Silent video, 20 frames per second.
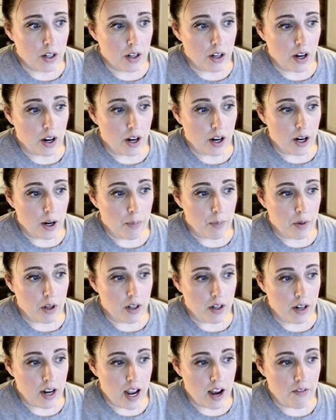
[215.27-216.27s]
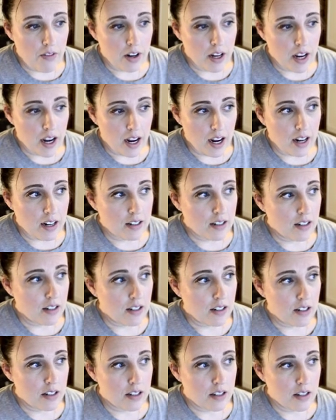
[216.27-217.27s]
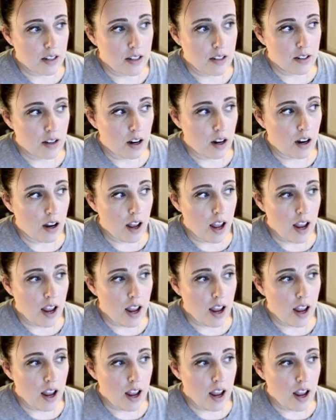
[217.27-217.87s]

navigate to Seesaw,